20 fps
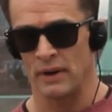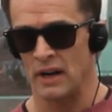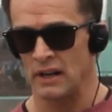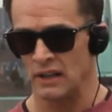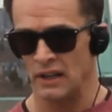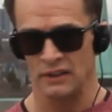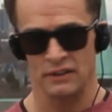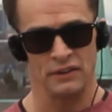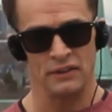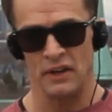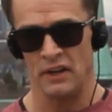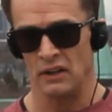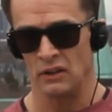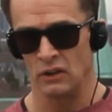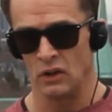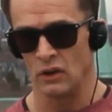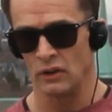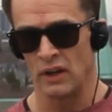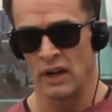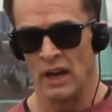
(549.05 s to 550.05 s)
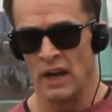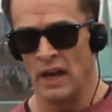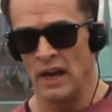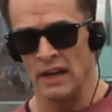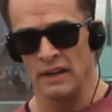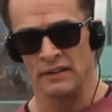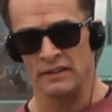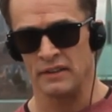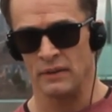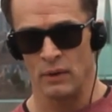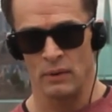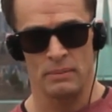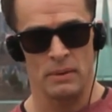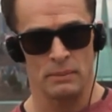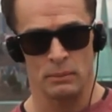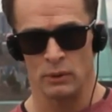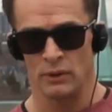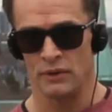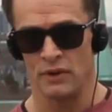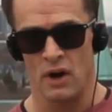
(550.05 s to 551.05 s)
I like to take a look and see what
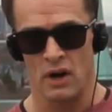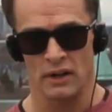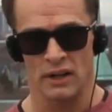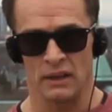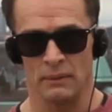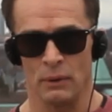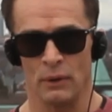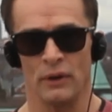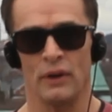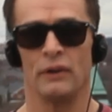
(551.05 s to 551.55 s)
people are talking about.